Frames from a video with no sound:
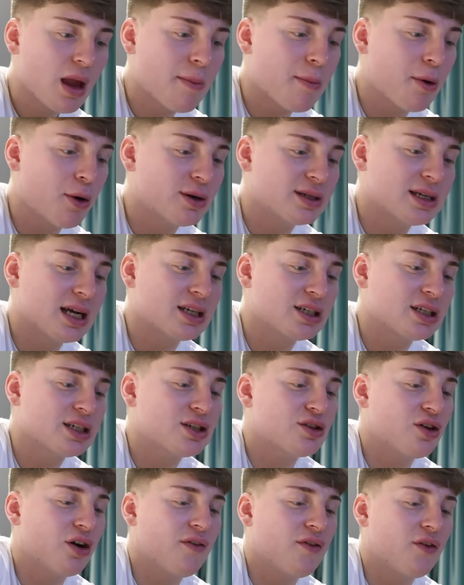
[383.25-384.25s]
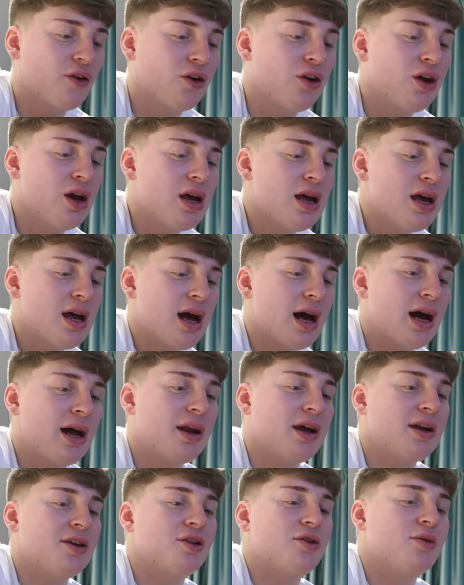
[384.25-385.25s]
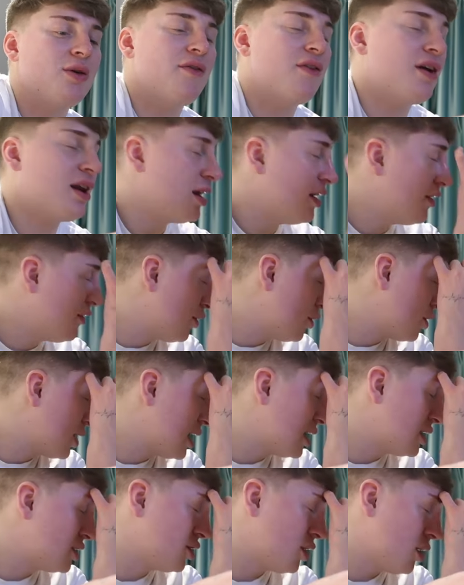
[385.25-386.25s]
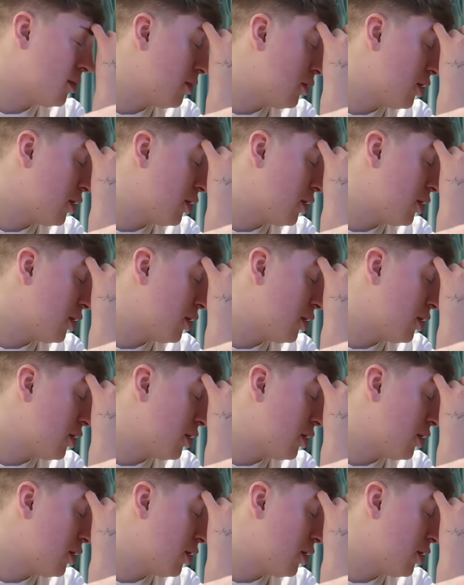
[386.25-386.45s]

But it was actually so fun. And I don't know if any of you guys joined,